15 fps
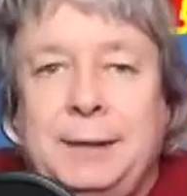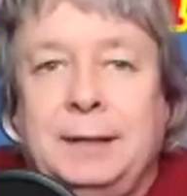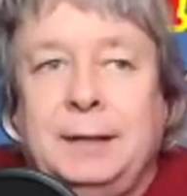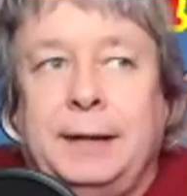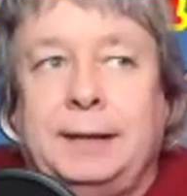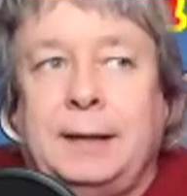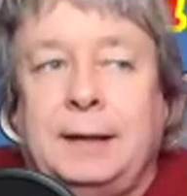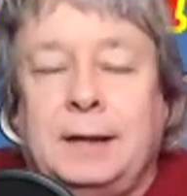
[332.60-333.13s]

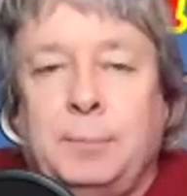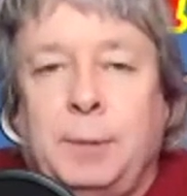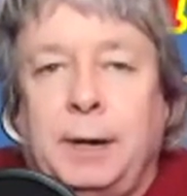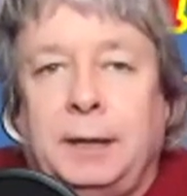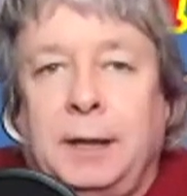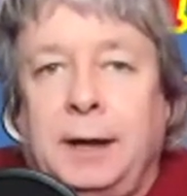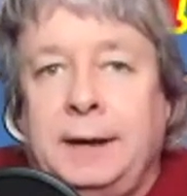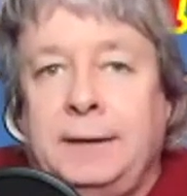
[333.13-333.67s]
like that in
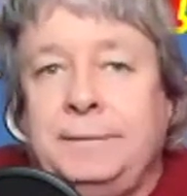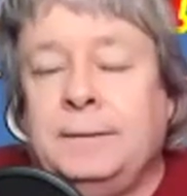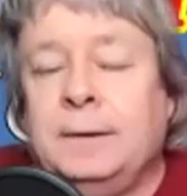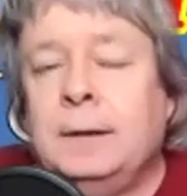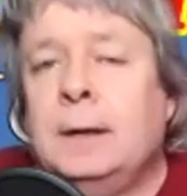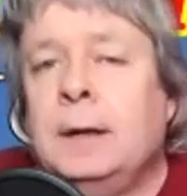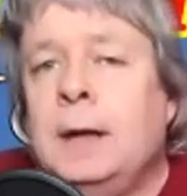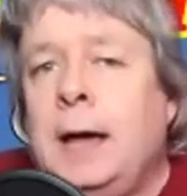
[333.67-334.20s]
my life.
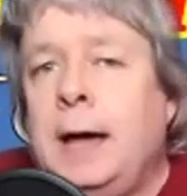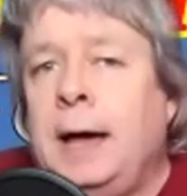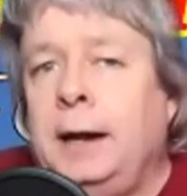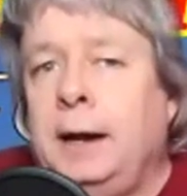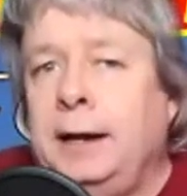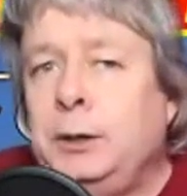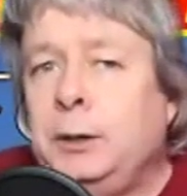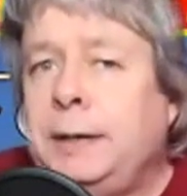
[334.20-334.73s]

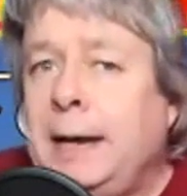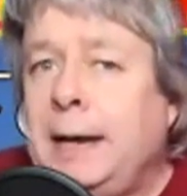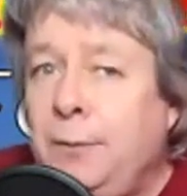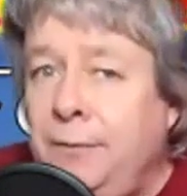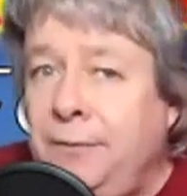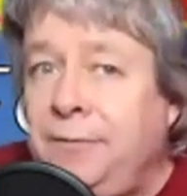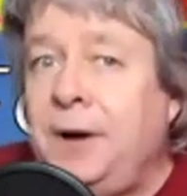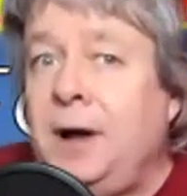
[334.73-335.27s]
And I could
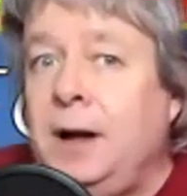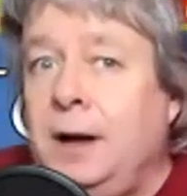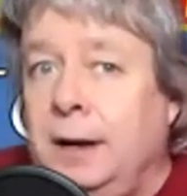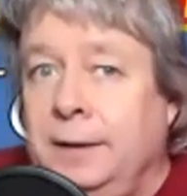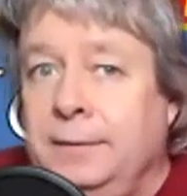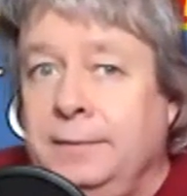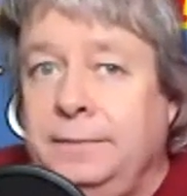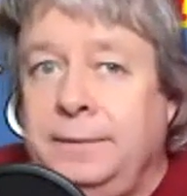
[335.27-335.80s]
count
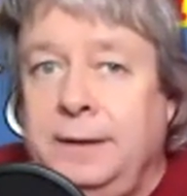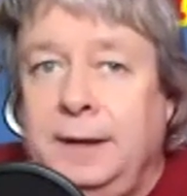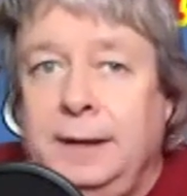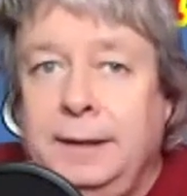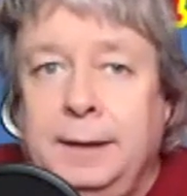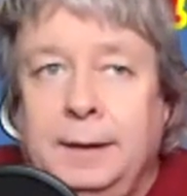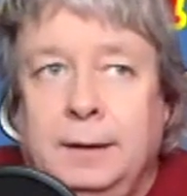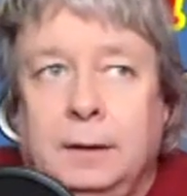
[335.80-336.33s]
5
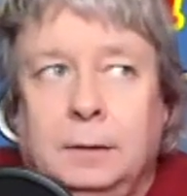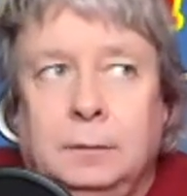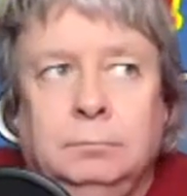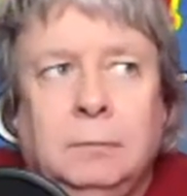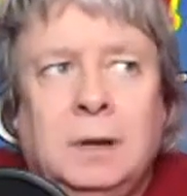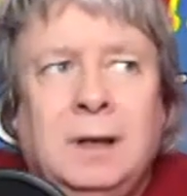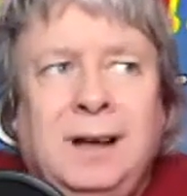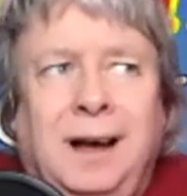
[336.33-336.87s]

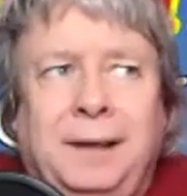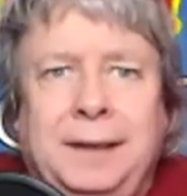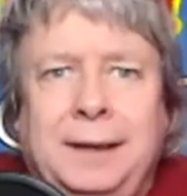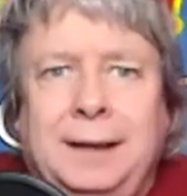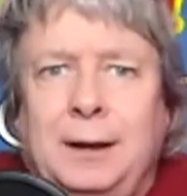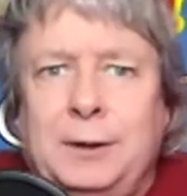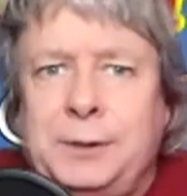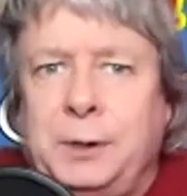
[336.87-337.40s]
I
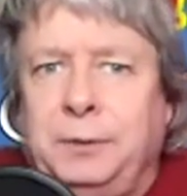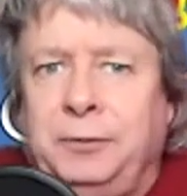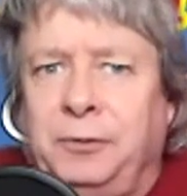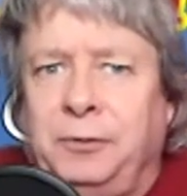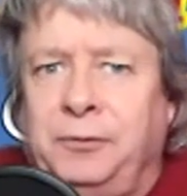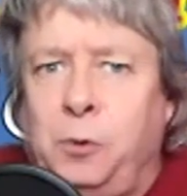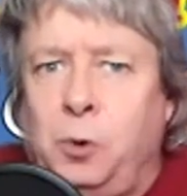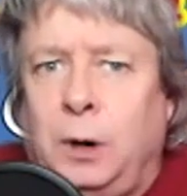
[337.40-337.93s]
think I was there
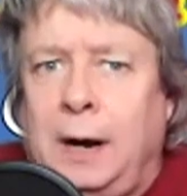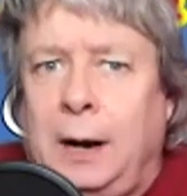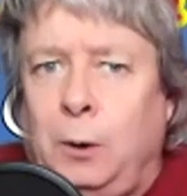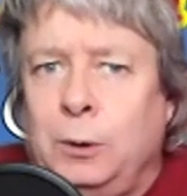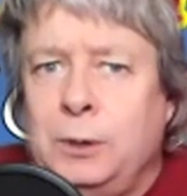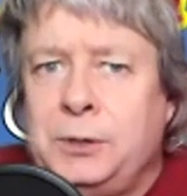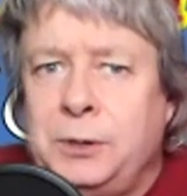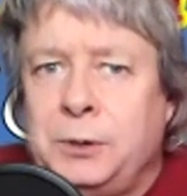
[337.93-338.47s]
for 4
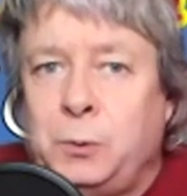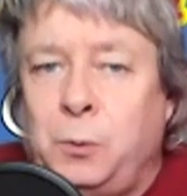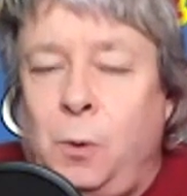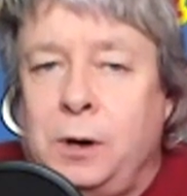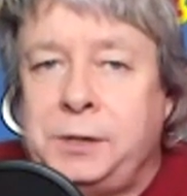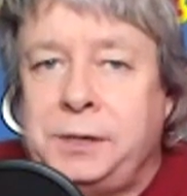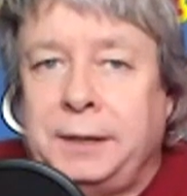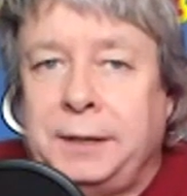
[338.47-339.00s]
hours just
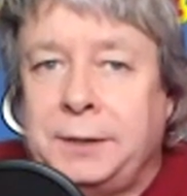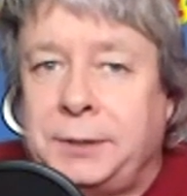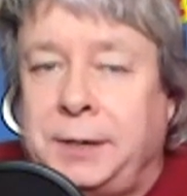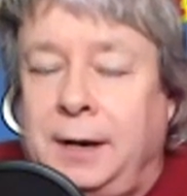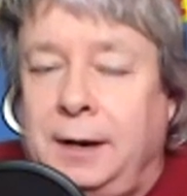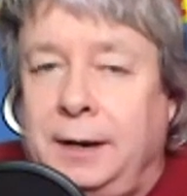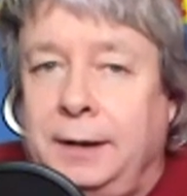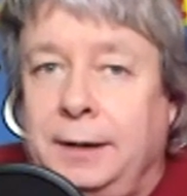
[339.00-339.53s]
watching the
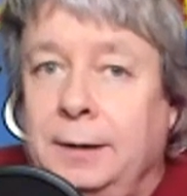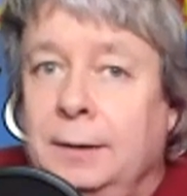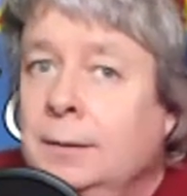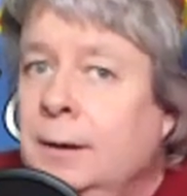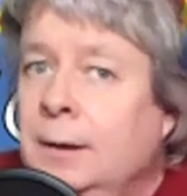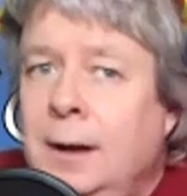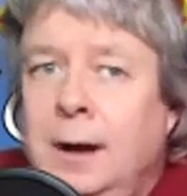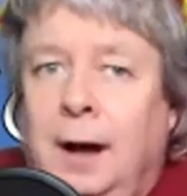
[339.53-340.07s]
sky.
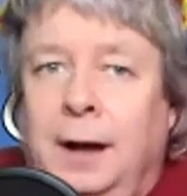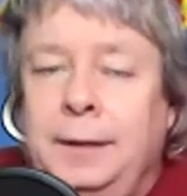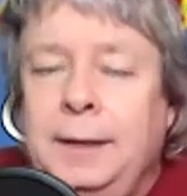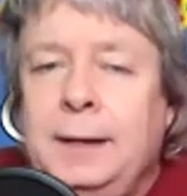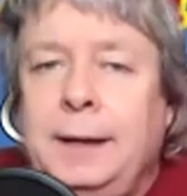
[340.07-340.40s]
I think I